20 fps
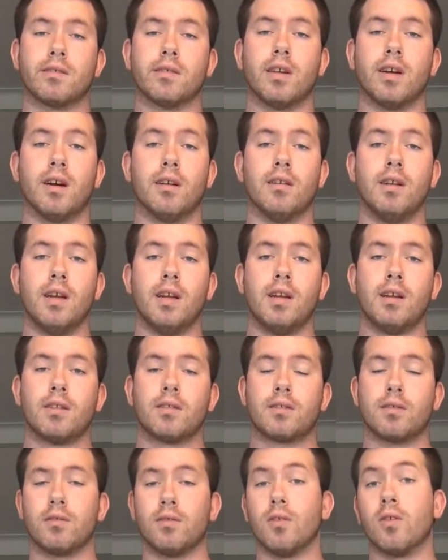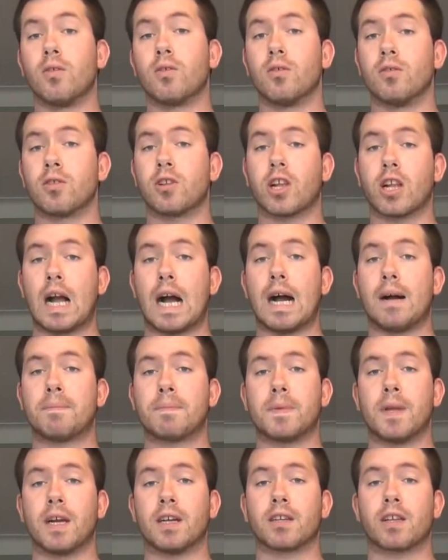they're a local
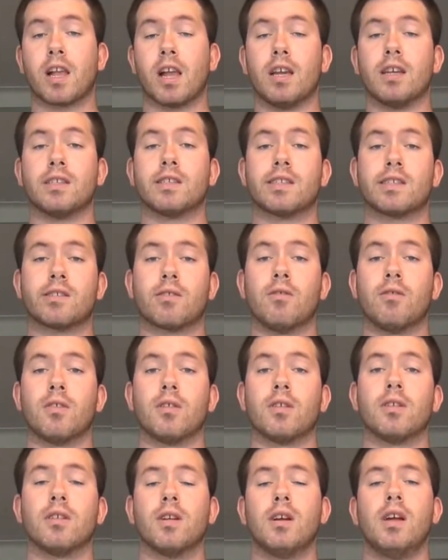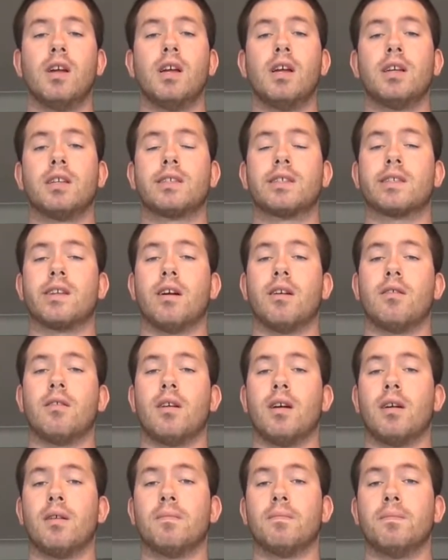shop, not a chain store.
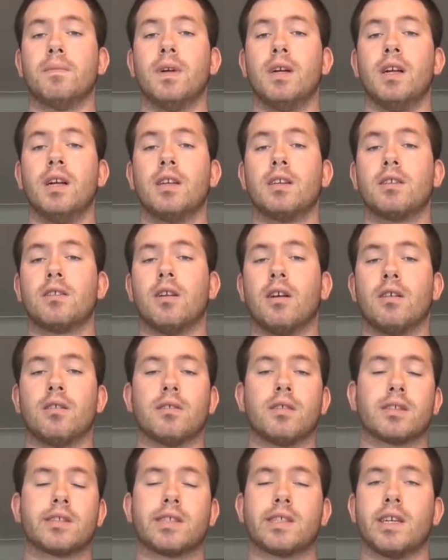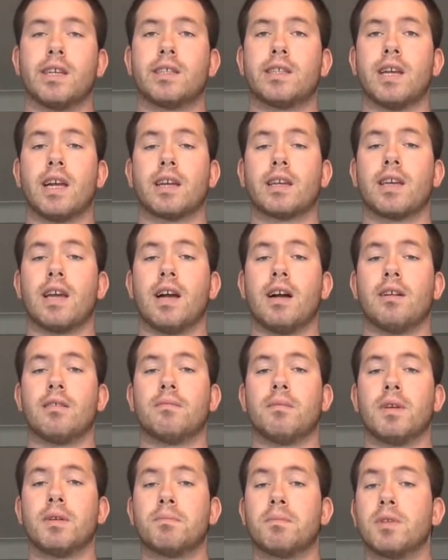So let's say 10
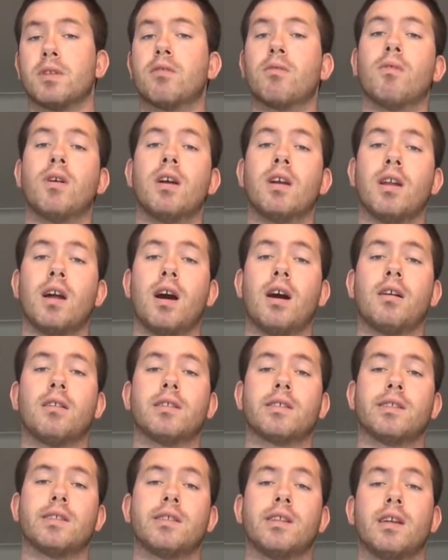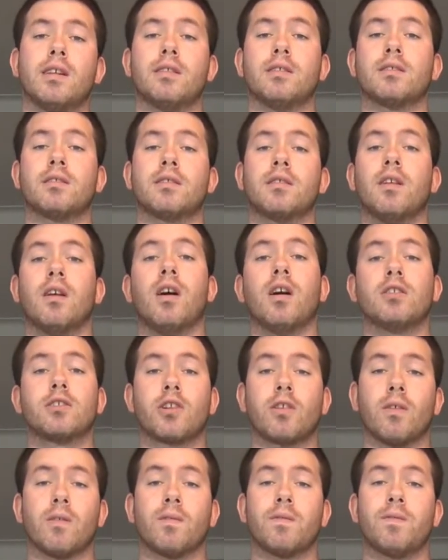gallon might be $20, and then the
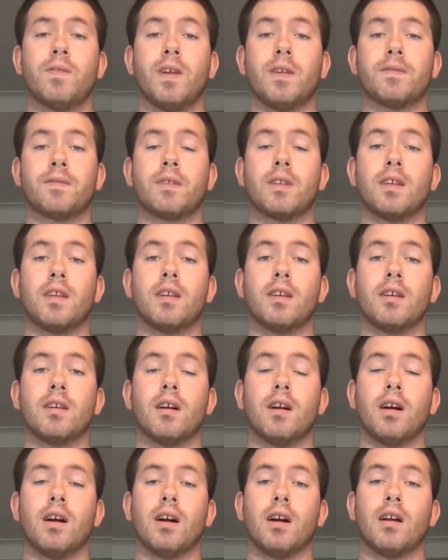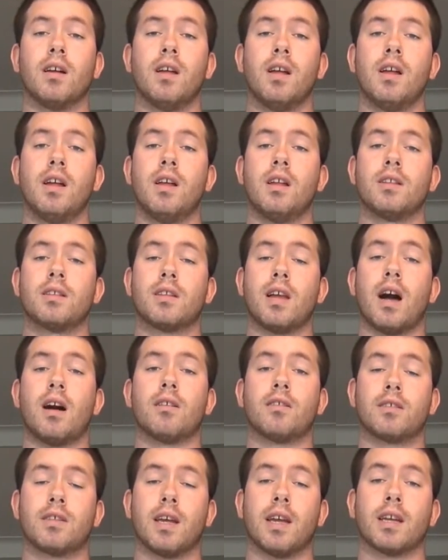
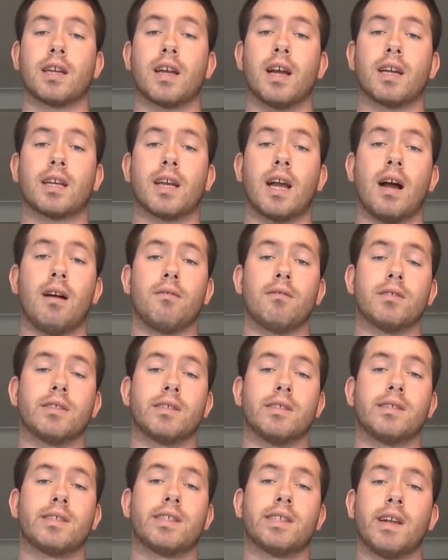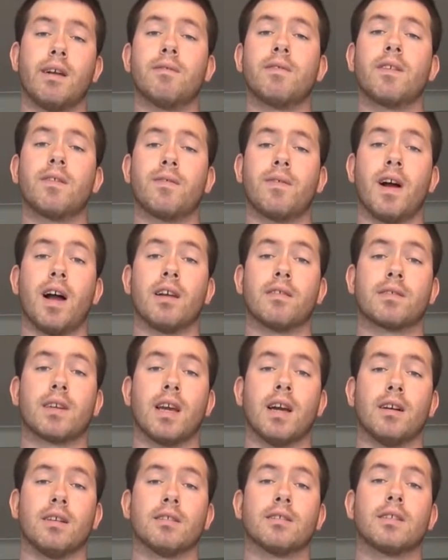$150 tank I got was a 75
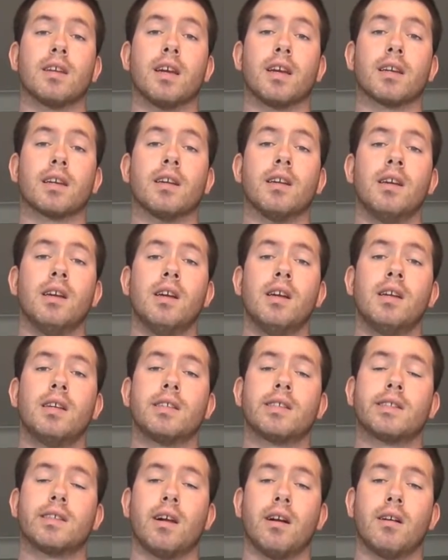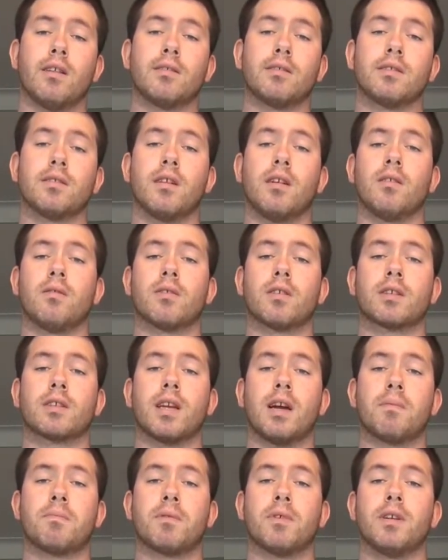gallon tank. So it
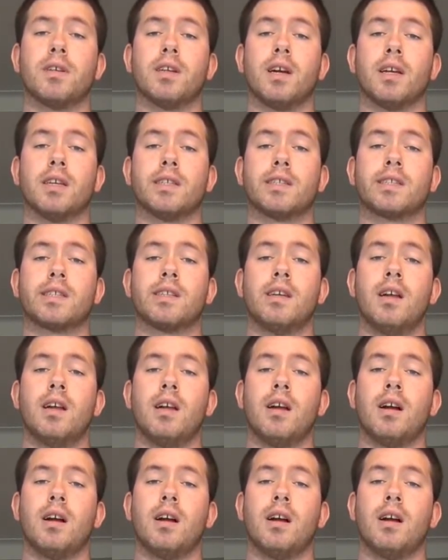worked out pretty nice.